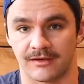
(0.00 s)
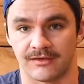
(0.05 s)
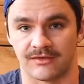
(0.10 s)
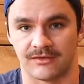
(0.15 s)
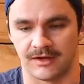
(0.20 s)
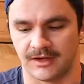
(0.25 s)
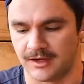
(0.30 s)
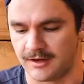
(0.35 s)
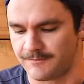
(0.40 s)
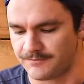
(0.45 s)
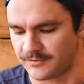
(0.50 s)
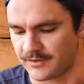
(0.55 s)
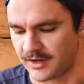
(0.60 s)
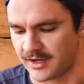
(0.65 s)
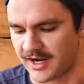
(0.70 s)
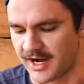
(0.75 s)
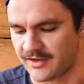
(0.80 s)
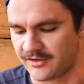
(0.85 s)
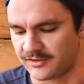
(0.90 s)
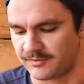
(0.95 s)
to see
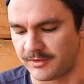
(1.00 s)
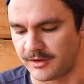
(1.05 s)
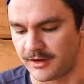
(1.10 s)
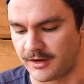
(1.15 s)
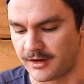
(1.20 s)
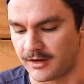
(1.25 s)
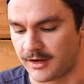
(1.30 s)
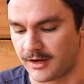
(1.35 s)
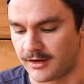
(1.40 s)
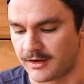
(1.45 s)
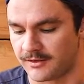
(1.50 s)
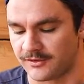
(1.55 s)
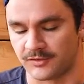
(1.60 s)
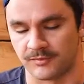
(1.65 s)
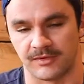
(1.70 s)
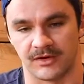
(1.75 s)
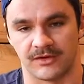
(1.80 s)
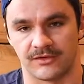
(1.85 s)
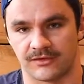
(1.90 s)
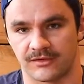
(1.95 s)
uh, how this beer uh, how this
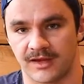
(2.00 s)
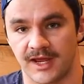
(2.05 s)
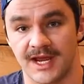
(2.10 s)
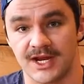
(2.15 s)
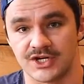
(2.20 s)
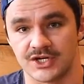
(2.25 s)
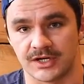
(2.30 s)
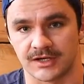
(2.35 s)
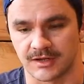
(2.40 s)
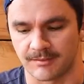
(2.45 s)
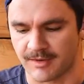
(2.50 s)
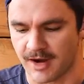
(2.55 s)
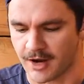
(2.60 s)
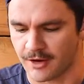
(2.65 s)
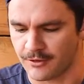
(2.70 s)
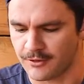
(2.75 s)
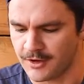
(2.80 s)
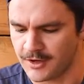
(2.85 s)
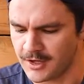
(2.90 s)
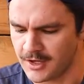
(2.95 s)
beer is aging in the
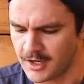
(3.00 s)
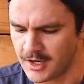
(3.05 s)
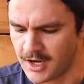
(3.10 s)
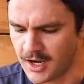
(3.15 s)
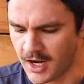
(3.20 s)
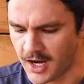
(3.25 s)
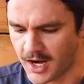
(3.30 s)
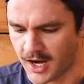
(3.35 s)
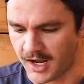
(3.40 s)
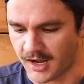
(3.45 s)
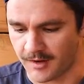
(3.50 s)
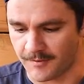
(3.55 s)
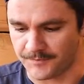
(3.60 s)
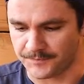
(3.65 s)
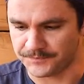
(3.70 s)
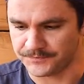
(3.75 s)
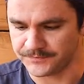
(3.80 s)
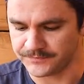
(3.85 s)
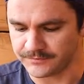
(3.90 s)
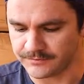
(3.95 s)
bottle.
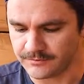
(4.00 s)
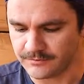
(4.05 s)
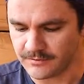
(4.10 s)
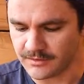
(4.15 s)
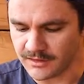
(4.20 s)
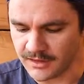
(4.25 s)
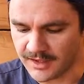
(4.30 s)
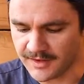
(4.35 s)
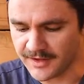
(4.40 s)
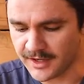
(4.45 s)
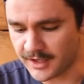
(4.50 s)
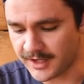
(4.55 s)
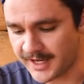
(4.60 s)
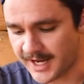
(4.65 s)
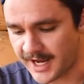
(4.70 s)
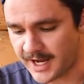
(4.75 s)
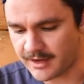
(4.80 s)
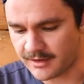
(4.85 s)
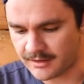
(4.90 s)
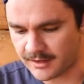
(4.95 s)
Um, and then
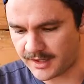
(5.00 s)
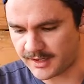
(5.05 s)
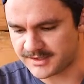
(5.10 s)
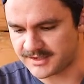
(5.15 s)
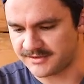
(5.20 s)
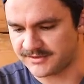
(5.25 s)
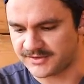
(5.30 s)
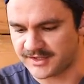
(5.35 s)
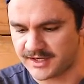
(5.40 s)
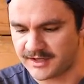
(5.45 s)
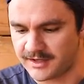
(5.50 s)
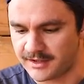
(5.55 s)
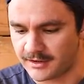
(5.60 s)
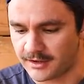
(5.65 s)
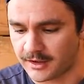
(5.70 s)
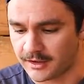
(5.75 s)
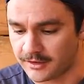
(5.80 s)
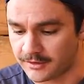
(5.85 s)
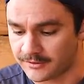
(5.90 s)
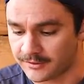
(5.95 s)
again, as I've said
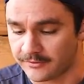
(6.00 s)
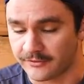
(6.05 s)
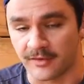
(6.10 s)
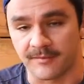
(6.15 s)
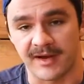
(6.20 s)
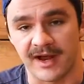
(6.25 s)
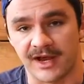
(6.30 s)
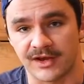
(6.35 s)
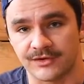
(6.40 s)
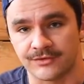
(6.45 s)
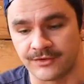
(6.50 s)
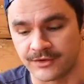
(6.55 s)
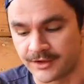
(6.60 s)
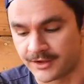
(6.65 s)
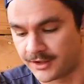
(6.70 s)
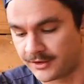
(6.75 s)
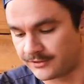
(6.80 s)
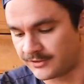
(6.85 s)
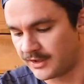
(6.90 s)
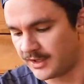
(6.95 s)
in some of our past
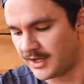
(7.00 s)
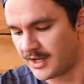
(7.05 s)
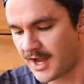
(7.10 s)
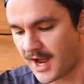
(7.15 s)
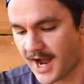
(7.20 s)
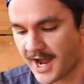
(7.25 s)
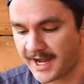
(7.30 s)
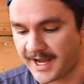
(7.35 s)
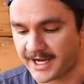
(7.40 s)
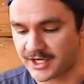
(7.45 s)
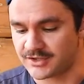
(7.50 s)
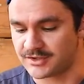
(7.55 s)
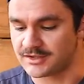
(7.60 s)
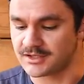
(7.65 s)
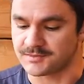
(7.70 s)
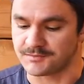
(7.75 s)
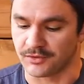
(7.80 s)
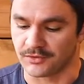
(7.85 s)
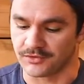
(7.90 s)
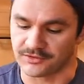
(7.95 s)
videos, I actually
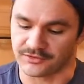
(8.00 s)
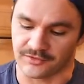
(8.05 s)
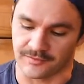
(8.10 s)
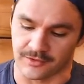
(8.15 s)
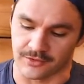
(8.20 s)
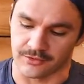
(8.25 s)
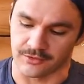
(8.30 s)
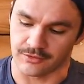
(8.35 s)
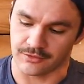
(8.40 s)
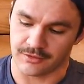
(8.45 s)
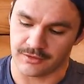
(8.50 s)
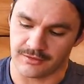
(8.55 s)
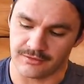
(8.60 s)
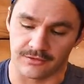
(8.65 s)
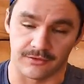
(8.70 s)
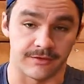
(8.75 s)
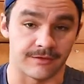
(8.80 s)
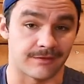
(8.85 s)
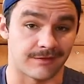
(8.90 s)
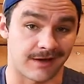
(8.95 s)
just pulled this from the cooler,
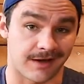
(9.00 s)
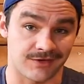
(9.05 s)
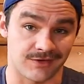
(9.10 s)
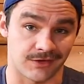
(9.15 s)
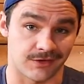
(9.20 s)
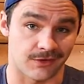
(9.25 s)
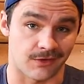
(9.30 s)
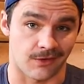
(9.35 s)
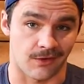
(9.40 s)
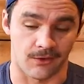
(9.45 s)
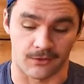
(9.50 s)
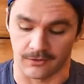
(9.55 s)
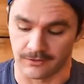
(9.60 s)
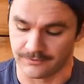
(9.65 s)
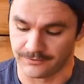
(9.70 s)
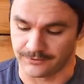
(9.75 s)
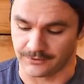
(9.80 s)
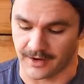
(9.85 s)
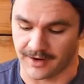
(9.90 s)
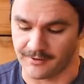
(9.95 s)
so this is actually a little
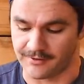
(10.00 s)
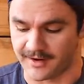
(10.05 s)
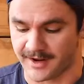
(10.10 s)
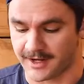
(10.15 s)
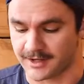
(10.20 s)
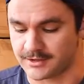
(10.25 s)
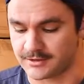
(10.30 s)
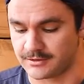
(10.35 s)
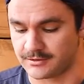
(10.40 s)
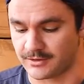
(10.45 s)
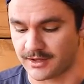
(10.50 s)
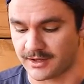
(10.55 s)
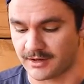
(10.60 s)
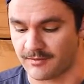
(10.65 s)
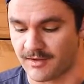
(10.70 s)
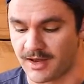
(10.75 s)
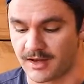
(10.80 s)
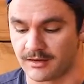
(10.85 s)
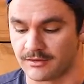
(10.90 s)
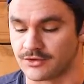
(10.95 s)
cold. So I would actually
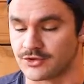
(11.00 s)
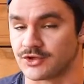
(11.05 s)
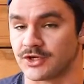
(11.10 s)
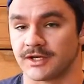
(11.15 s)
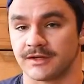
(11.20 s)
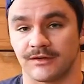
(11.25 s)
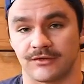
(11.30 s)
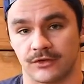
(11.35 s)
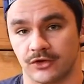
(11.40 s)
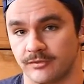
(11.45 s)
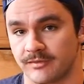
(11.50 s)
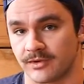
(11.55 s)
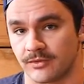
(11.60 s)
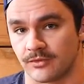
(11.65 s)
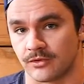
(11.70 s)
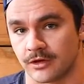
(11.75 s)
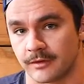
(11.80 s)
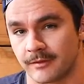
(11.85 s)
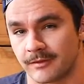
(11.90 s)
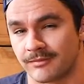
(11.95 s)
recommend drinking this a little bit
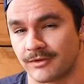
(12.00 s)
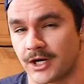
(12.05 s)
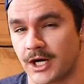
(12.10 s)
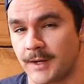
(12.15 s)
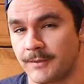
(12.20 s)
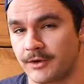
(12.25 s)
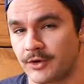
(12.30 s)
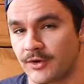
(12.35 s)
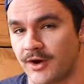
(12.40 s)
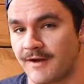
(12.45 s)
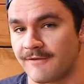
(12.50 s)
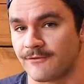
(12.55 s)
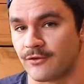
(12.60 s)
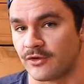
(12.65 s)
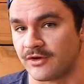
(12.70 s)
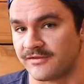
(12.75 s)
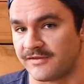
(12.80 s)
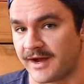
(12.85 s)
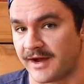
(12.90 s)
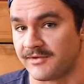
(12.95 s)
warmer, probably around
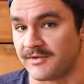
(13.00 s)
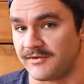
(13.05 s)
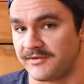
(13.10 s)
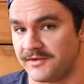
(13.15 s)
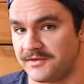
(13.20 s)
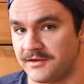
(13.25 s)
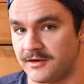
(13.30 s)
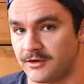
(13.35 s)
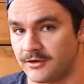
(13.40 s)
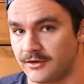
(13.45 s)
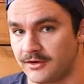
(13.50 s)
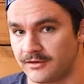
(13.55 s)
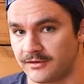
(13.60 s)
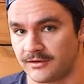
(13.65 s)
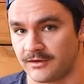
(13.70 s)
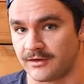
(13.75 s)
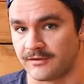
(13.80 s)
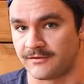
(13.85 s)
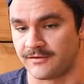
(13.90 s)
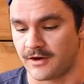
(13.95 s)
45 to 50 degrees
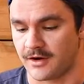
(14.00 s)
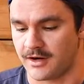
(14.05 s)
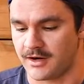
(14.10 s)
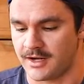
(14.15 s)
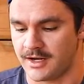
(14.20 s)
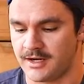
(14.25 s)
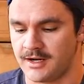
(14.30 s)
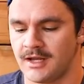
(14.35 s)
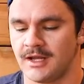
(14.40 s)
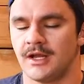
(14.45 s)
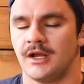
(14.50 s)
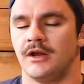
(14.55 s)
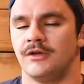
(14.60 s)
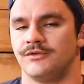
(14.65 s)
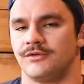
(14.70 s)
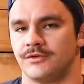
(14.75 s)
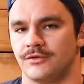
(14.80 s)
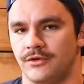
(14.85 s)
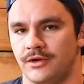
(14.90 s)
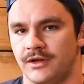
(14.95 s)
uh, Fahrenheit,
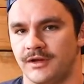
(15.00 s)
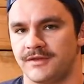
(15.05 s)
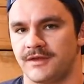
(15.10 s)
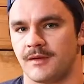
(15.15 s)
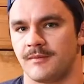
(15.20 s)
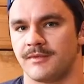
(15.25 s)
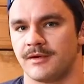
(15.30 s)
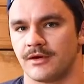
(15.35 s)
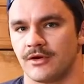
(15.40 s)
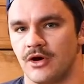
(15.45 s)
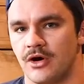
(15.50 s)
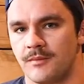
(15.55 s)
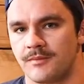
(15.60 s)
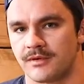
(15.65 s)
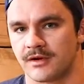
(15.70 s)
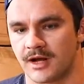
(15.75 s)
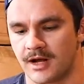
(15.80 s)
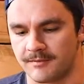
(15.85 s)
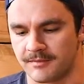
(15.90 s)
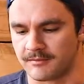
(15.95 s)
to really let that beer
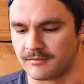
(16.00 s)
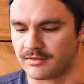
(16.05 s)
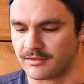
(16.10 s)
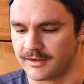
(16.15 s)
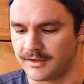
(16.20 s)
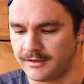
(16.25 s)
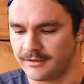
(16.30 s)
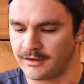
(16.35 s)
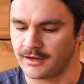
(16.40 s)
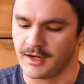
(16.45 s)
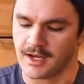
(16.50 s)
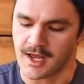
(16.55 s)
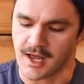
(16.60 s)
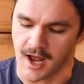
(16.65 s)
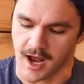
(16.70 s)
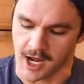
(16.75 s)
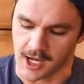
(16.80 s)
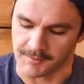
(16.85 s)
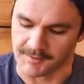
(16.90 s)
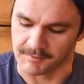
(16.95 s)
open up and breathe
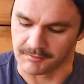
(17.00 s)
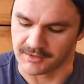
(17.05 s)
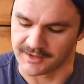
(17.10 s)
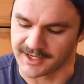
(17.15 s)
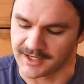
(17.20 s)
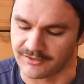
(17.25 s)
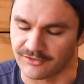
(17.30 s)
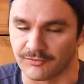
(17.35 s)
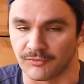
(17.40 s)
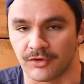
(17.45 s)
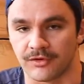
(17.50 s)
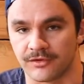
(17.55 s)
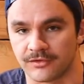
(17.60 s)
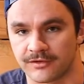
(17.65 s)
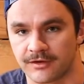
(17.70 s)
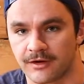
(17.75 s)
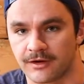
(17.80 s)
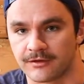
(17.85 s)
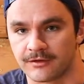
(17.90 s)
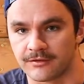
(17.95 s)
um, and bring out some more of those
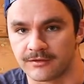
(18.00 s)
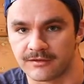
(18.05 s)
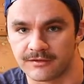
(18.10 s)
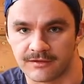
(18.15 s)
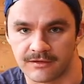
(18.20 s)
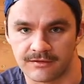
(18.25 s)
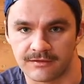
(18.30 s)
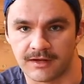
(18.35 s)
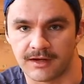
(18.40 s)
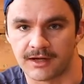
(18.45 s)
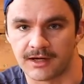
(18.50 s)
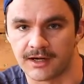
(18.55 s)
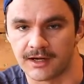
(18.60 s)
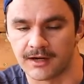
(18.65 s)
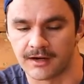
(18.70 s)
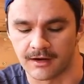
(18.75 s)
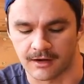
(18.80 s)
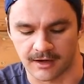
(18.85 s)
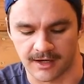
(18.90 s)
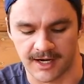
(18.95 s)
characteristics that
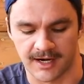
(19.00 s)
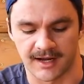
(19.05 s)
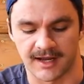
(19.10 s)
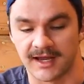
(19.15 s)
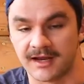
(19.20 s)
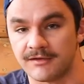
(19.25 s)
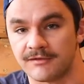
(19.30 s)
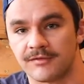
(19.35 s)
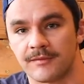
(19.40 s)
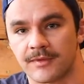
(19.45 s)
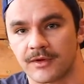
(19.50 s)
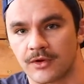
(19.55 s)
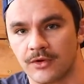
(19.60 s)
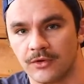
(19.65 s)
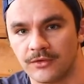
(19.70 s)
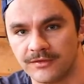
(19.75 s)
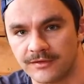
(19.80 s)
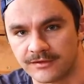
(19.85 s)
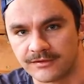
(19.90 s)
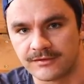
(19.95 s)
uh, are kind of hidden from the
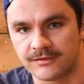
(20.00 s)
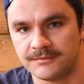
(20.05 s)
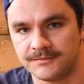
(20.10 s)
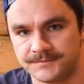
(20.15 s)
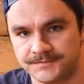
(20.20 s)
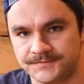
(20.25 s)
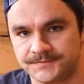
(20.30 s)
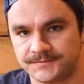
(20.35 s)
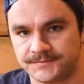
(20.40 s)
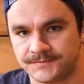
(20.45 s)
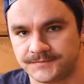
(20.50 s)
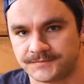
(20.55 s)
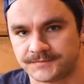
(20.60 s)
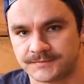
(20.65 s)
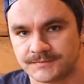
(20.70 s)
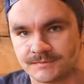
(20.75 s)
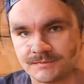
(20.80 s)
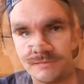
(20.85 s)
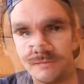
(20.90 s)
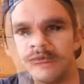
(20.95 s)
coldness.
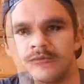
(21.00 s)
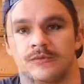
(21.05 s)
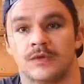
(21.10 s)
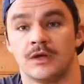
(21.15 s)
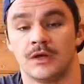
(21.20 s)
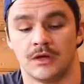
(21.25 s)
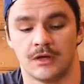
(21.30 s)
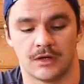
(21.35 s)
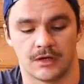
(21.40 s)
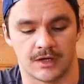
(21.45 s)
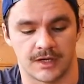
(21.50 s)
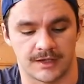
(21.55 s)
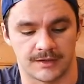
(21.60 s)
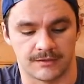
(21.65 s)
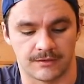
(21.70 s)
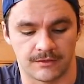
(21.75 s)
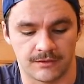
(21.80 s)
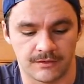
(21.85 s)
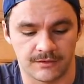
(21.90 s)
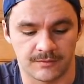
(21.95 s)
All right,
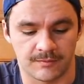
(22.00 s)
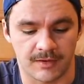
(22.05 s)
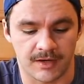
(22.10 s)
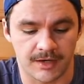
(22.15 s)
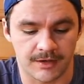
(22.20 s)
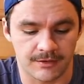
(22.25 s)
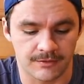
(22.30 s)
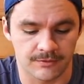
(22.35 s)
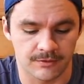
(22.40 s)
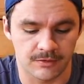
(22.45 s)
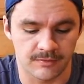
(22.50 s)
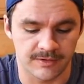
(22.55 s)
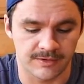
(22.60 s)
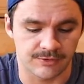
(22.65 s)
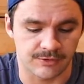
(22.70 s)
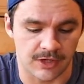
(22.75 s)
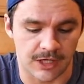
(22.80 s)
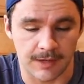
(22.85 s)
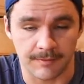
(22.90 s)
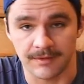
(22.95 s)
so this bottle will be
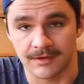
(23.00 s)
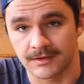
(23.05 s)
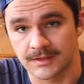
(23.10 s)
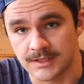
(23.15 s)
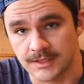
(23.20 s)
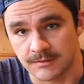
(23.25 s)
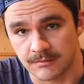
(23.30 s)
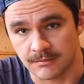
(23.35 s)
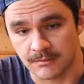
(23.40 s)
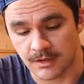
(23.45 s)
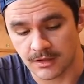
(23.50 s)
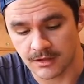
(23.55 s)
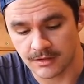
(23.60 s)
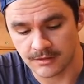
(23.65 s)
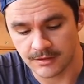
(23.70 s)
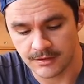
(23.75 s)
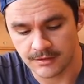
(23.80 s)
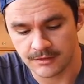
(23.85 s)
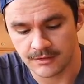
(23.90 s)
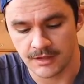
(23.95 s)
dropping
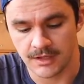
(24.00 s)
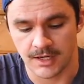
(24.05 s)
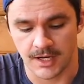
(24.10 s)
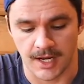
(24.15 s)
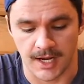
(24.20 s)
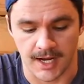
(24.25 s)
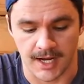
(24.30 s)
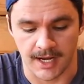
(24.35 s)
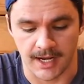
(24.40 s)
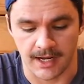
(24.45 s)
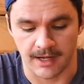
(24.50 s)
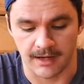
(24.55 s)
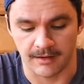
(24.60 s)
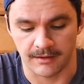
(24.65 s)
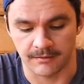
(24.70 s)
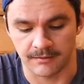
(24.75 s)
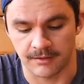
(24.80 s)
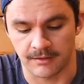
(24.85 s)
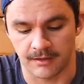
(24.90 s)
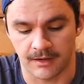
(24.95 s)
tomorrow.
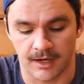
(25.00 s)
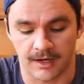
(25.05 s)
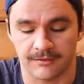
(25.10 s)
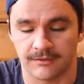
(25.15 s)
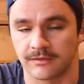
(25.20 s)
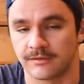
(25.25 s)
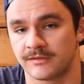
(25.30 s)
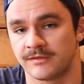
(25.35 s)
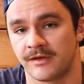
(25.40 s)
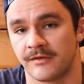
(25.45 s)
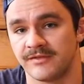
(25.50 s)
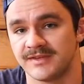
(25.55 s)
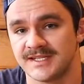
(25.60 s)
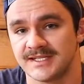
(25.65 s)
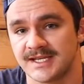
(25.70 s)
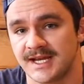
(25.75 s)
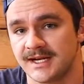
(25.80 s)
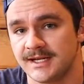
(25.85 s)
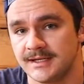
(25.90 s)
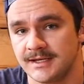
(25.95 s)
Uh, cost is
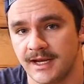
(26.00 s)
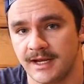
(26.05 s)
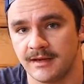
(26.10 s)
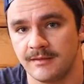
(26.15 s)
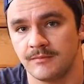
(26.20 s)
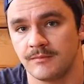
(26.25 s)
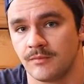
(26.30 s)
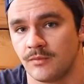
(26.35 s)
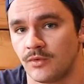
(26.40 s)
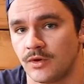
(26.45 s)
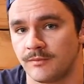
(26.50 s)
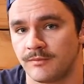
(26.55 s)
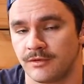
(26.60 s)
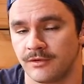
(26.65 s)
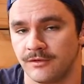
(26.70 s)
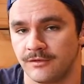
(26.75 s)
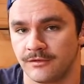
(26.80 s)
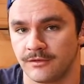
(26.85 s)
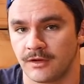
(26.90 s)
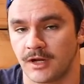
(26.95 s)
$17.99, one
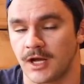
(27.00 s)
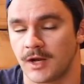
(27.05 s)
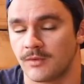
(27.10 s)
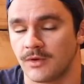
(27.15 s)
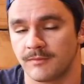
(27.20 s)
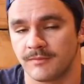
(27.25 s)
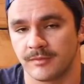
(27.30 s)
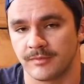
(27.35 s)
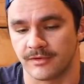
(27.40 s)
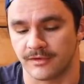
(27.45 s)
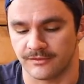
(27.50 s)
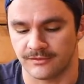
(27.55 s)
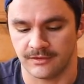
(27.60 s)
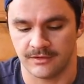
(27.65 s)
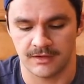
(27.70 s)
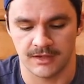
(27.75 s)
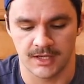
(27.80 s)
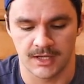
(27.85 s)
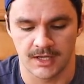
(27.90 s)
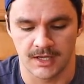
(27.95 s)
person, uh, one per
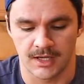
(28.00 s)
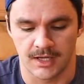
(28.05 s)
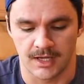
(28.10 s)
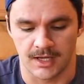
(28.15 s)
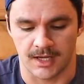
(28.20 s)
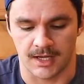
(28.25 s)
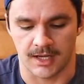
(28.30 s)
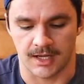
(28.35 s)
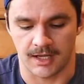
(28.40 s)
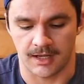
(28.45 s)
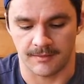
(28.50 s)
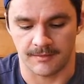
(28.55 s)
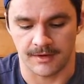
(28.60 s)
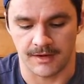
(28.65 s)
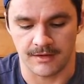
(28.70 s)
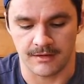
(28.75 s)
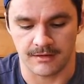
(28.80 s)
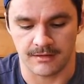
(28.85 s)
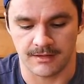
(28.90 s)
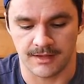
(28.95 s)
person. Um,
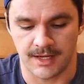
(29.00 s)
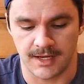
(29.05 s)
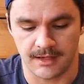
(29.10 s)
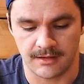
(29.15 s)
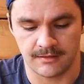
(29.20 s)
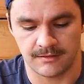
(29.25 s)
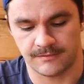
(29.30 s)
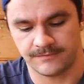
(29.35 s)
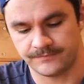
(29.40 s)
other than that,